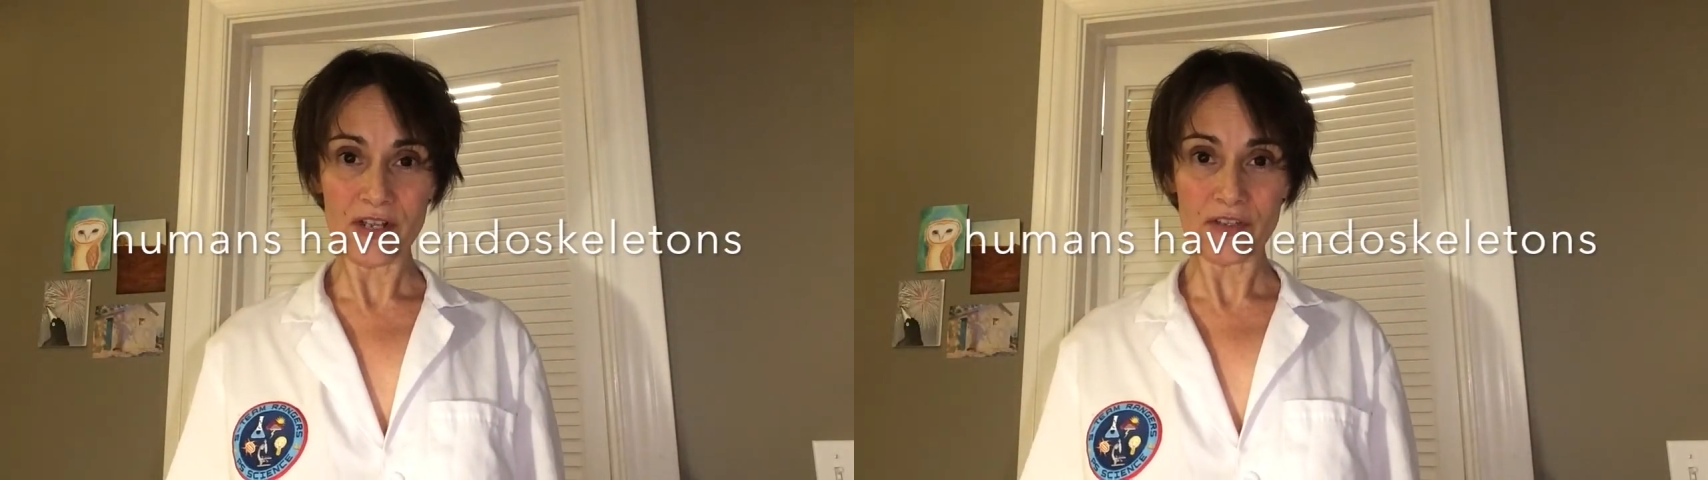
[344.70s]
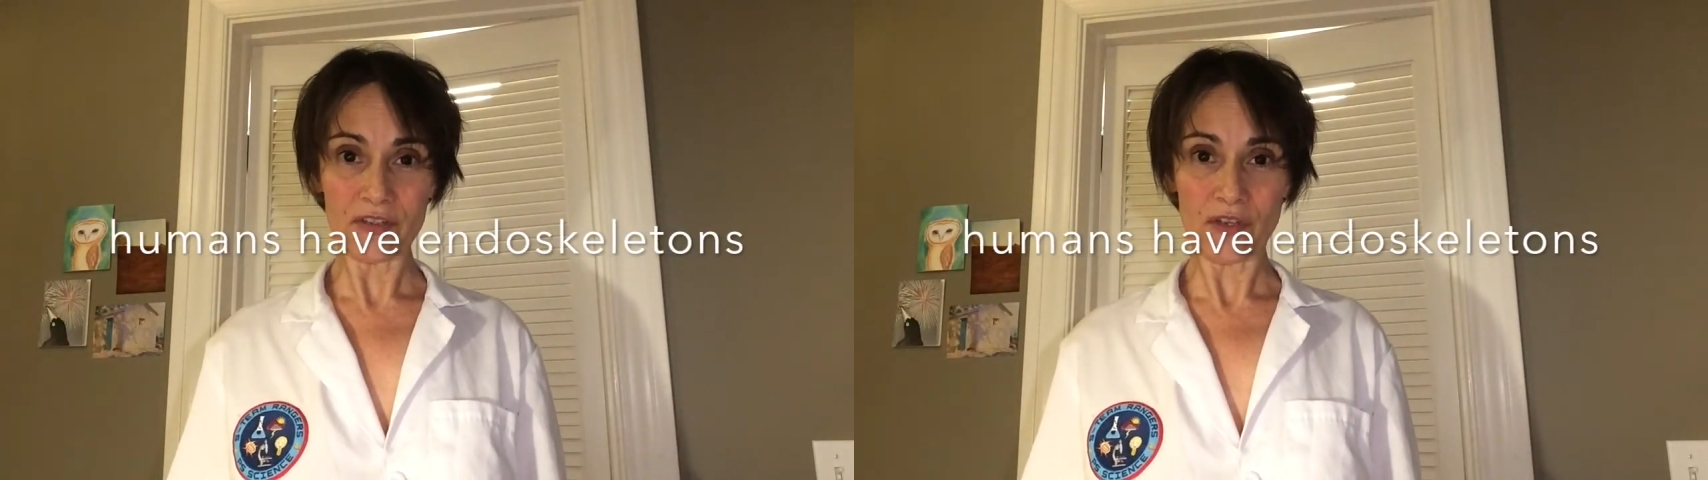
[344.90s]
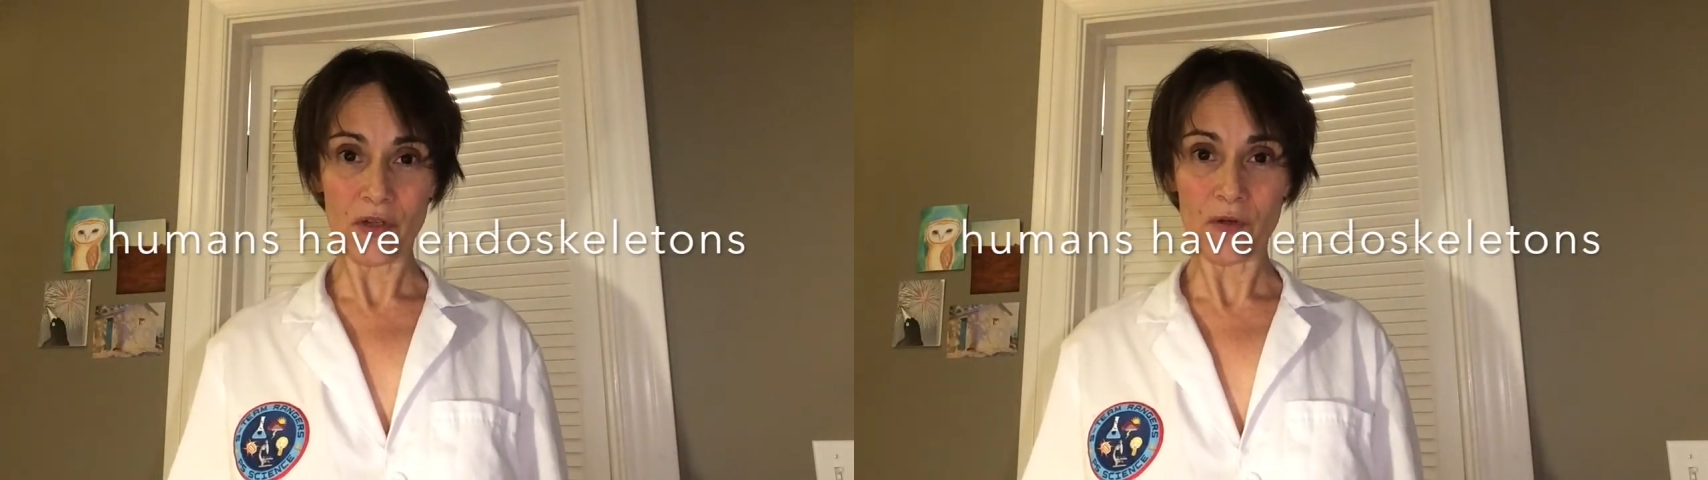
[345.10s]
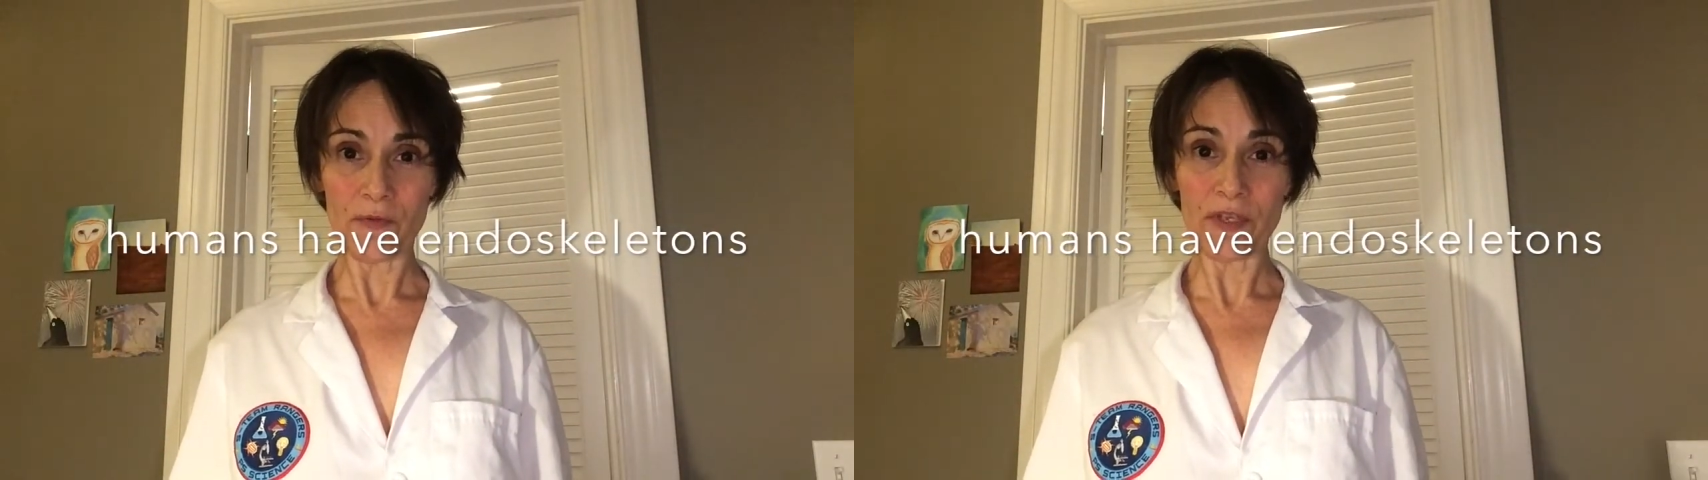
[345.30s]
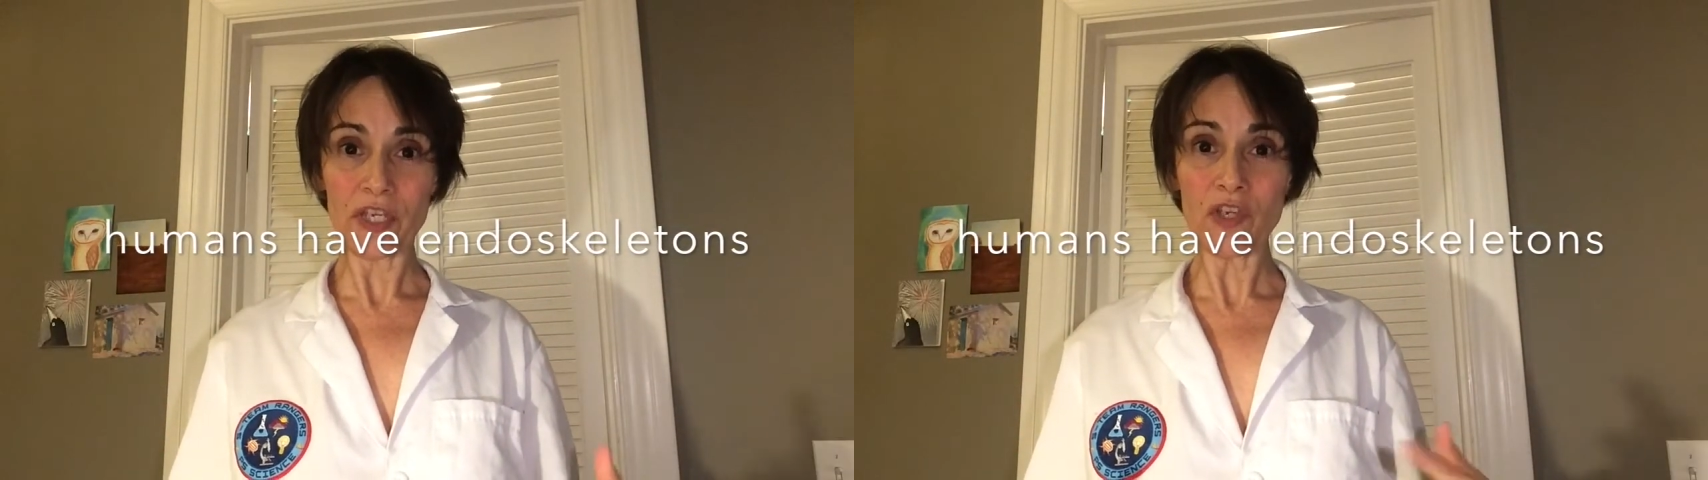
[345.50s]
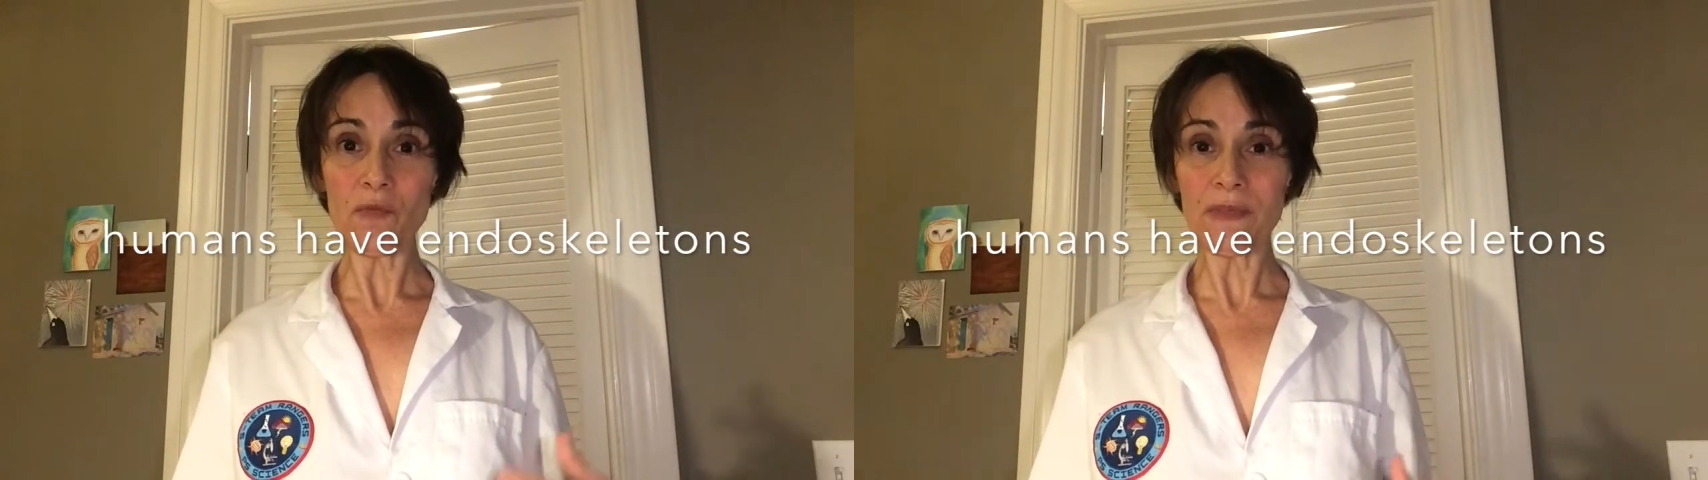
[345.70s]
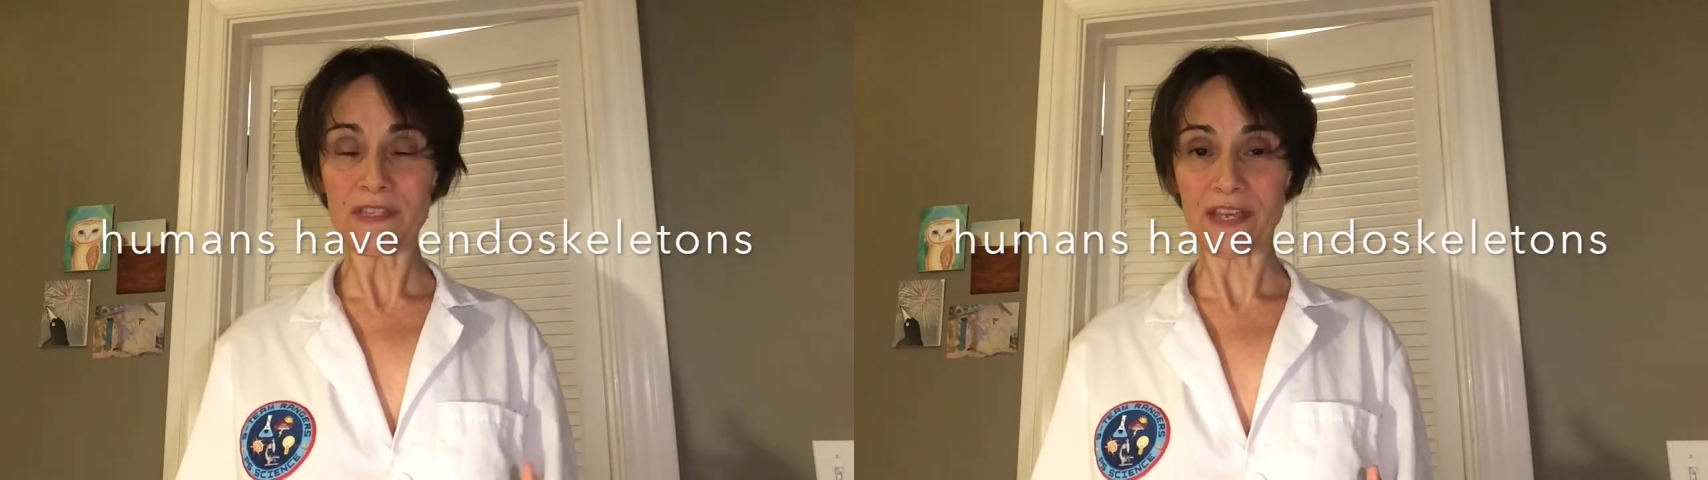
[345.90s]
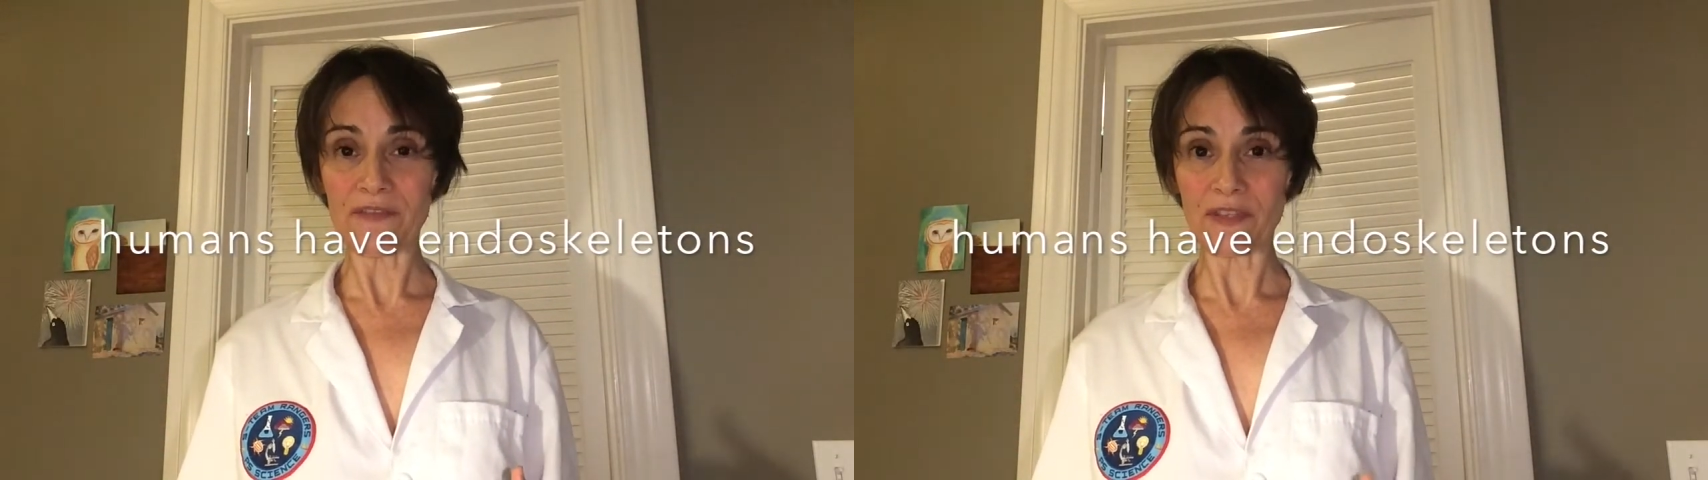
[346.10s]
So
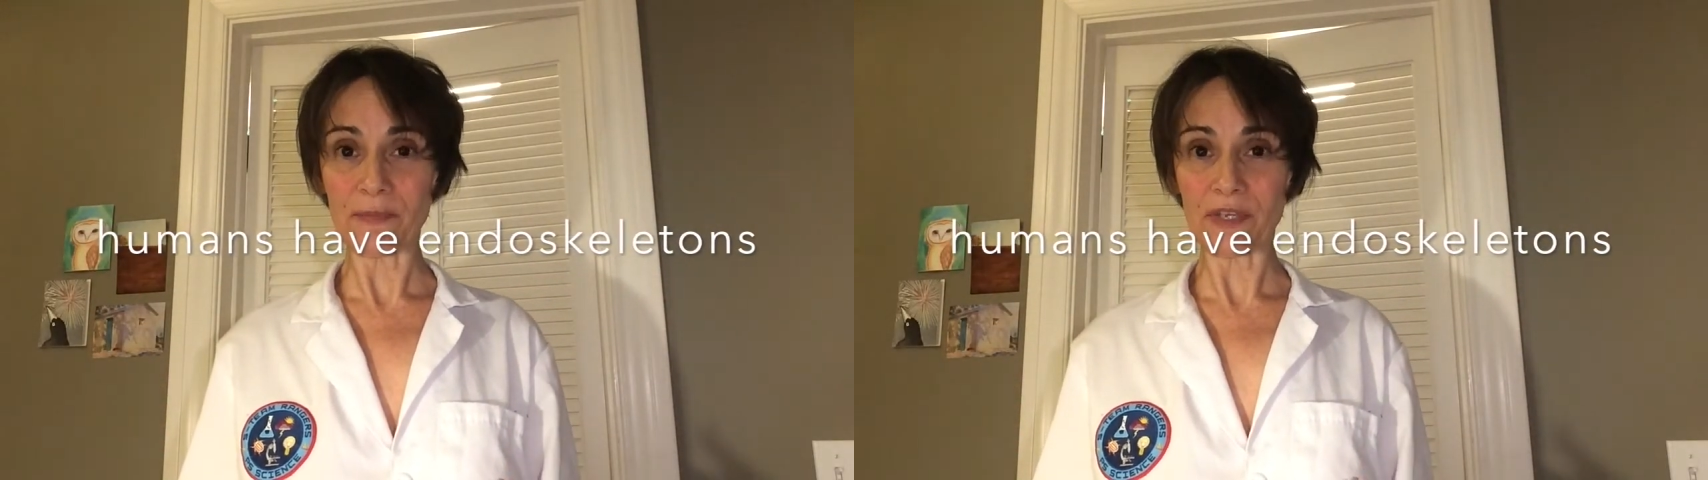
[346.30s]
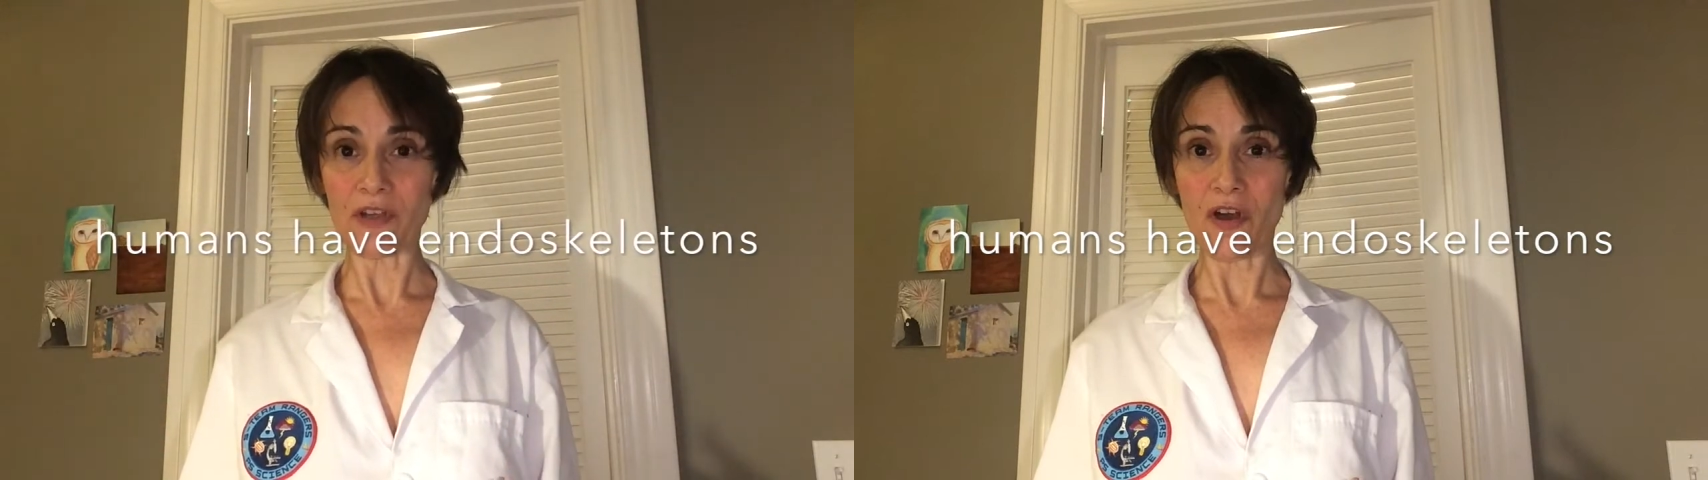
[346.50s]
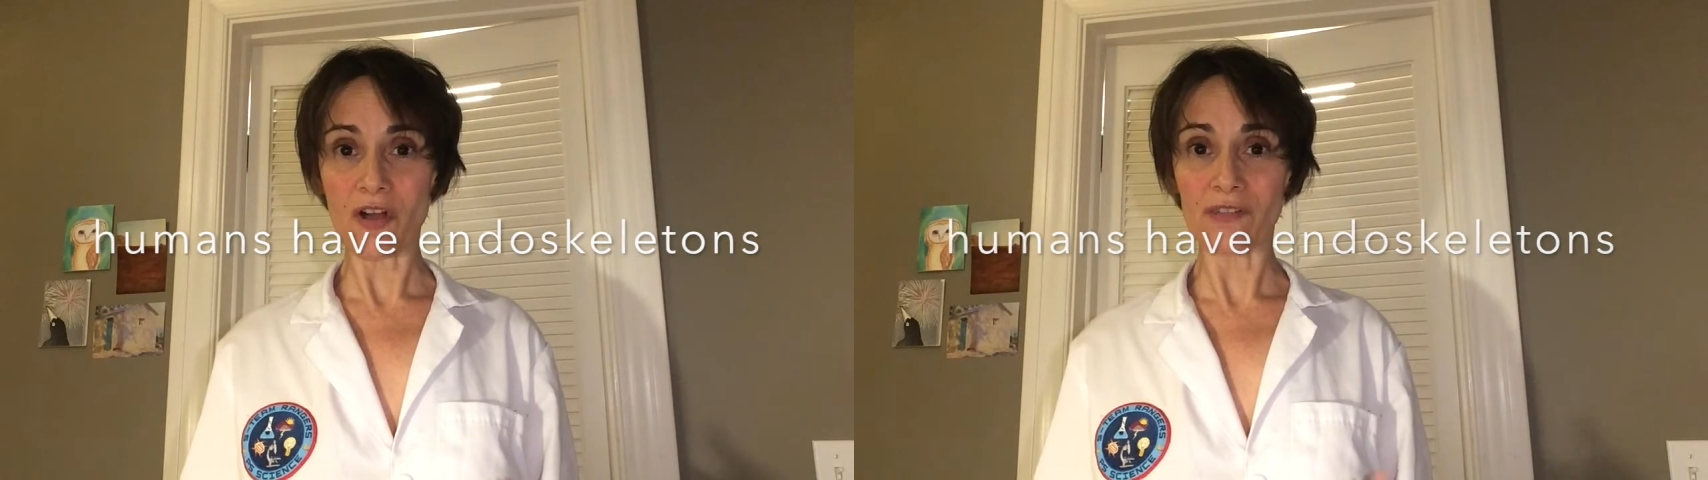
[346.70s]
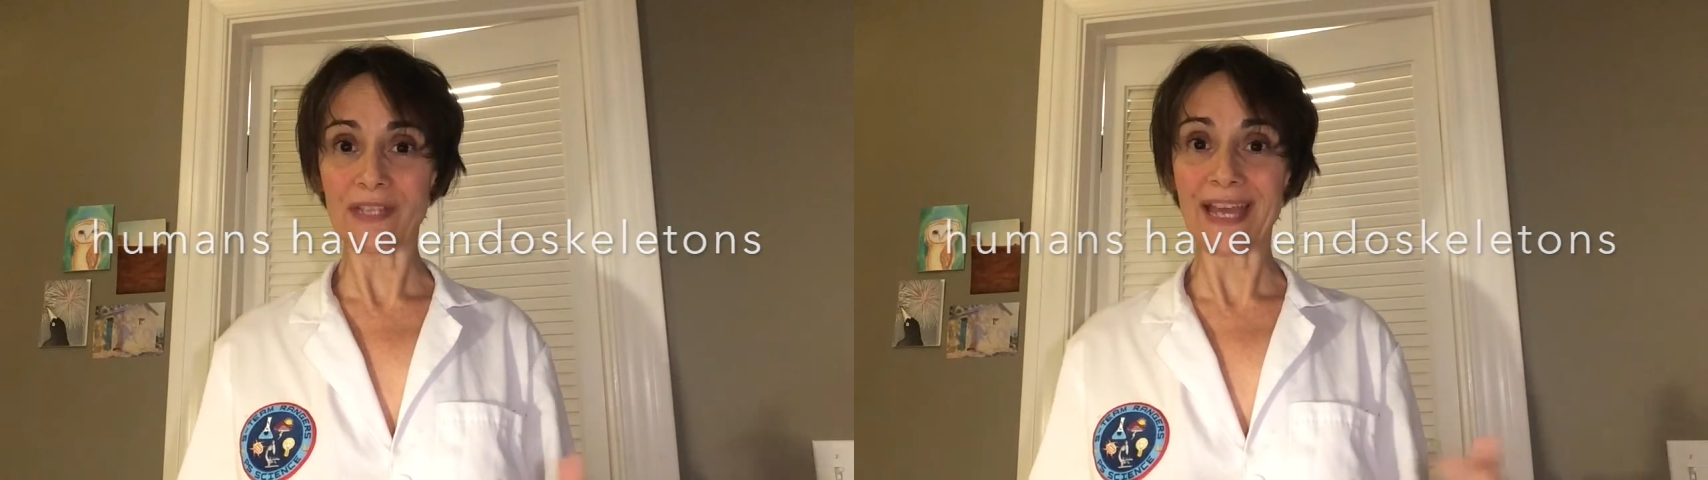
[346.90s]
humans have something called